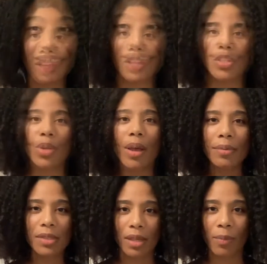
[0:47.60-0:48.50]
So I
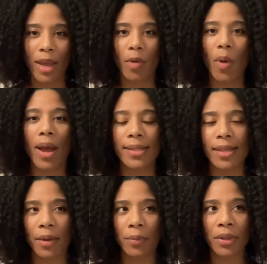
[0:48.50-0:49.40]
was in my quiet
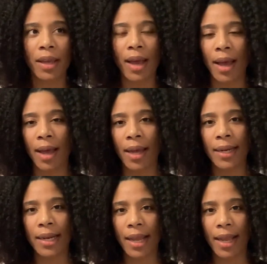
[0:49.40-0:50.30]
time with God.
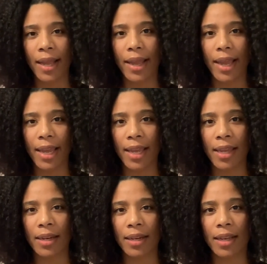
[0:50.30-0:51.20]

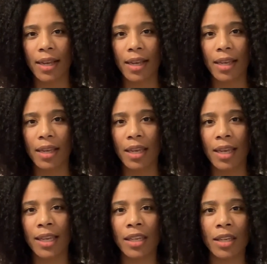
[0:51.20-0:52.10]
And
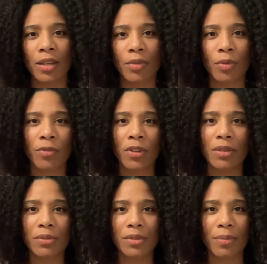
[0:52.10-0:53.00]
He
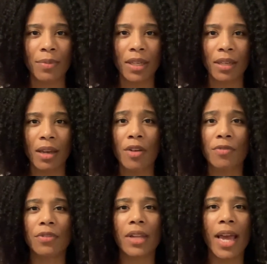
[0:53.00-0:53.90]
revealed to me a
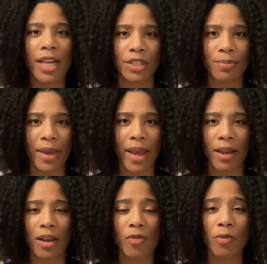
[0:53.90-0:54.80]
flashback
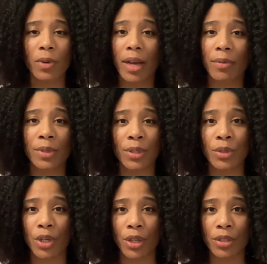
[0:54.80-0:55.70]
of when I was in
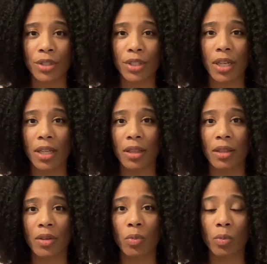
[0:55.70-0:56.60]
church and
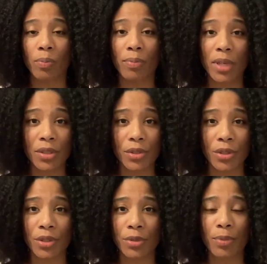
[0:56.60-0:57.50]
the
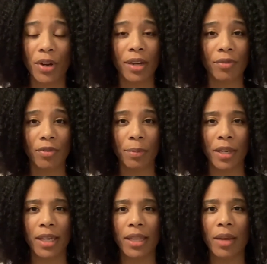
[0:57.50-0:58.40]
ministers prayed for
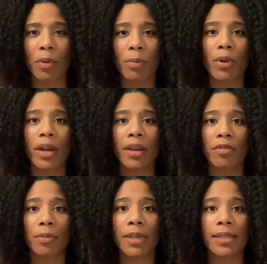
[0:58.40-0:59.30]
me. And they were praying
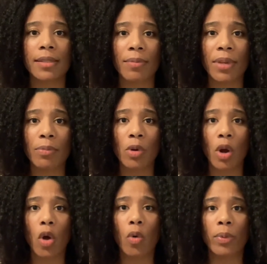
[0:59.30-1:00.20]
for me to be more
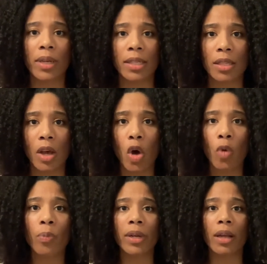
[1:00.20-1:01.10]
open and to
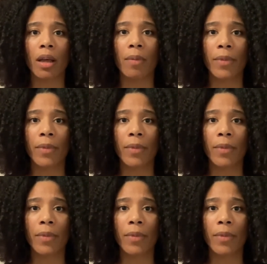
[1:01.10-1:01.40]
open up.